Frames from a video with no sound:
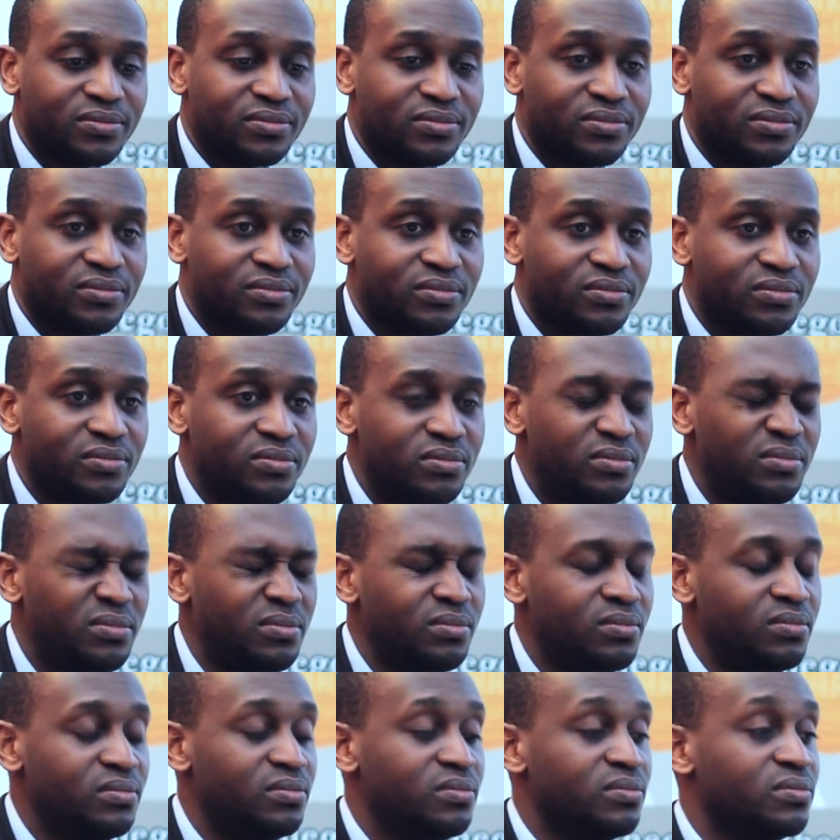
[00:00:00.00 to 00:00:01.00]

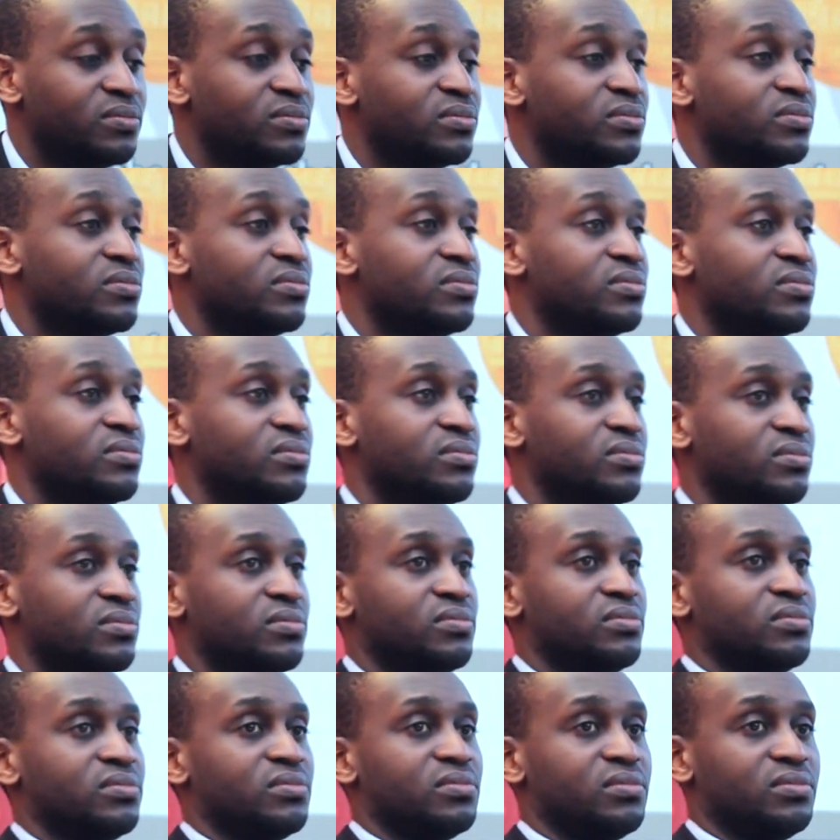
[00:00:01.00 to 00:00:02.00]

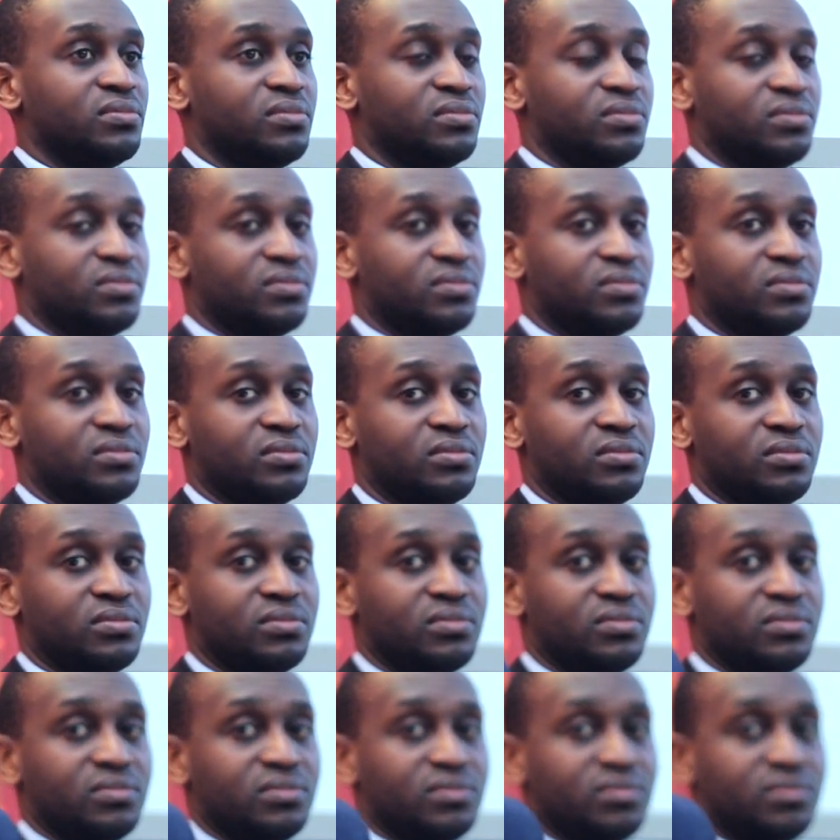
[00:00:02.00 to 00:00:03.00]

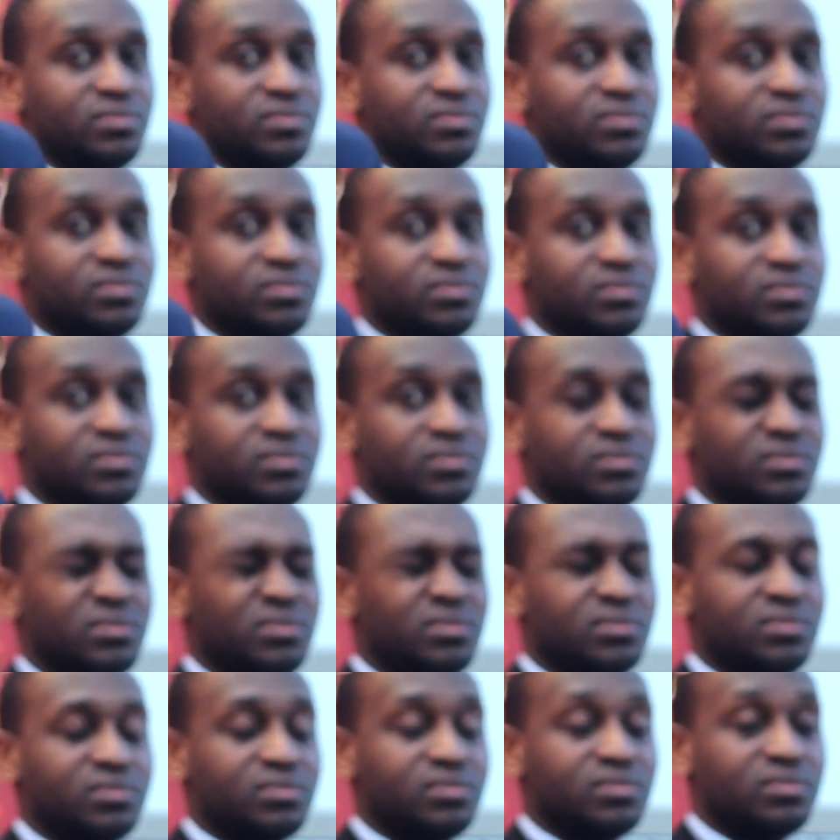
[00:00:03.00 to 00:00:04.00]

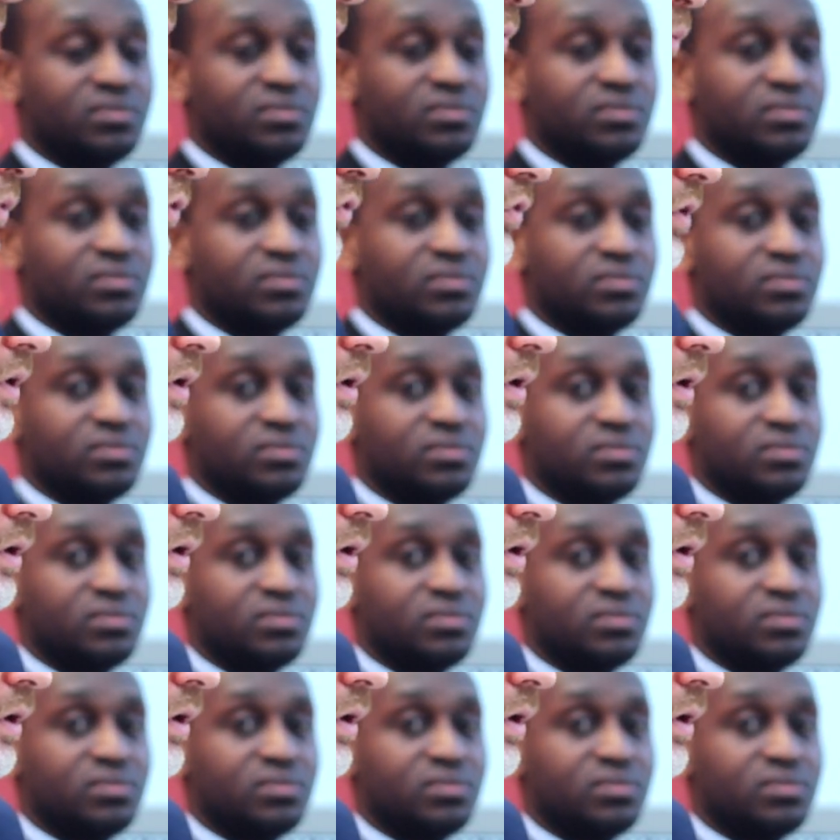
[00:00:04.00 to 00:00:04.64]
No words are spoken by the person on screen.